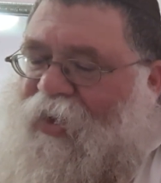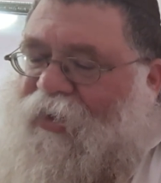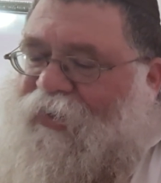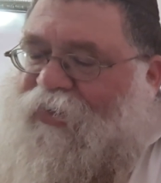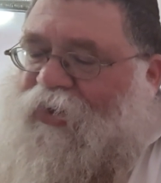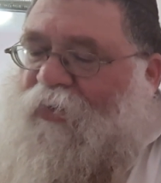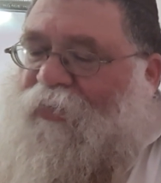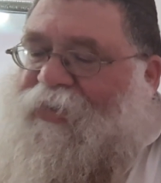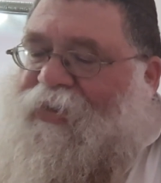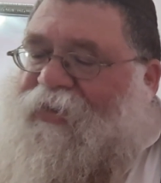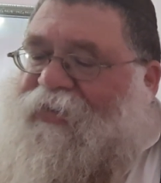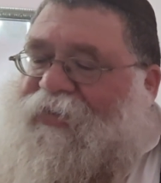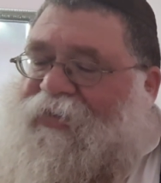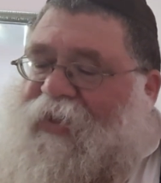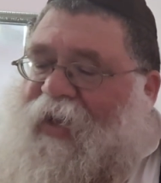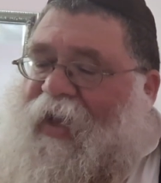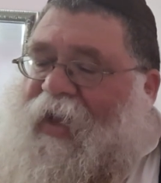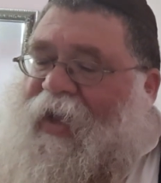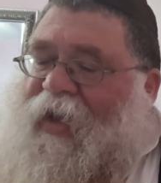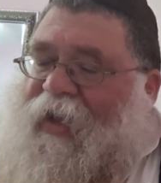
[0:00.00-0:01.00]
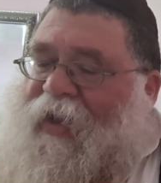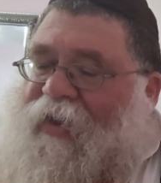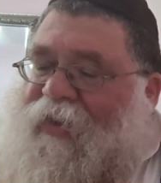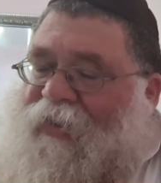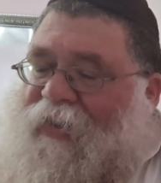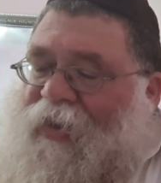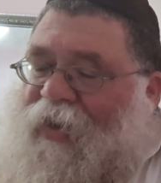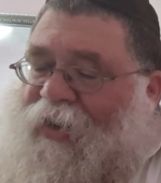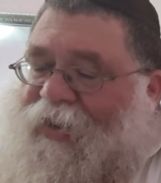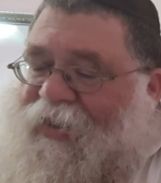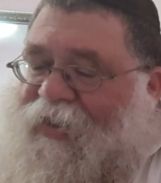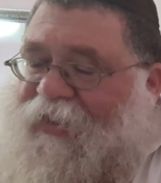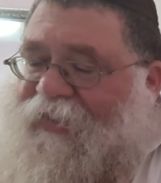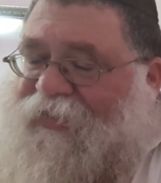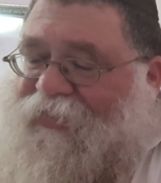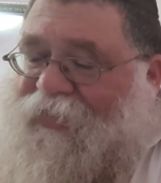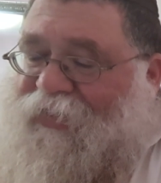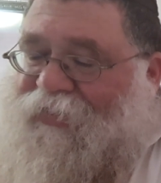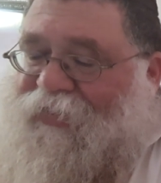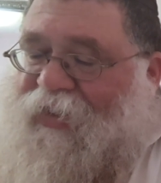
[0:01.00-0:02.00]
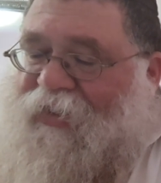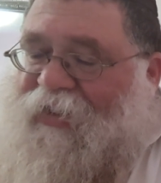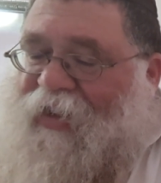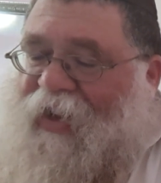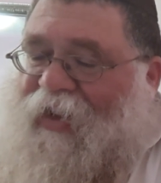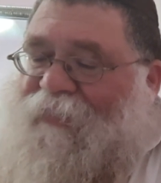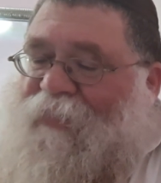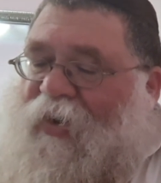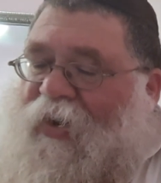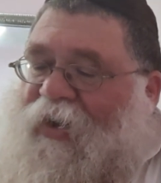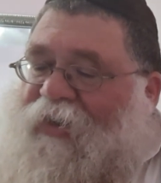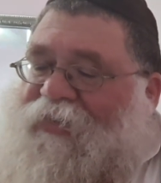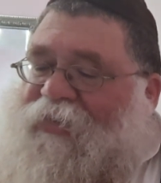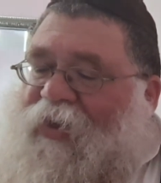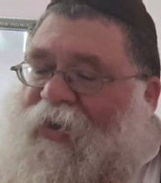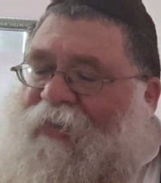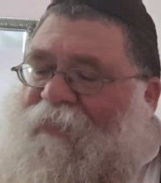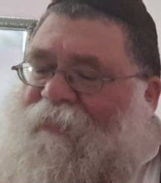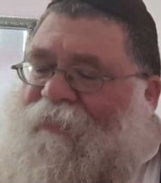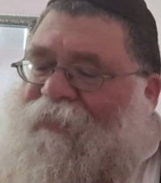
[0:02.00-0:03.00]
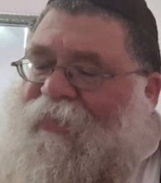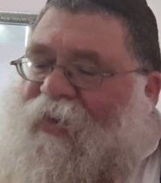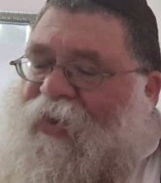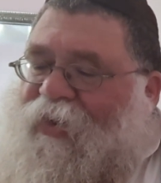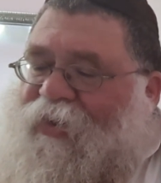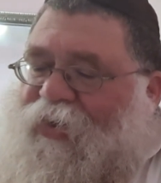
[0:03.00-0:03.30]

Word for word: So when you say Isser, the name Adam,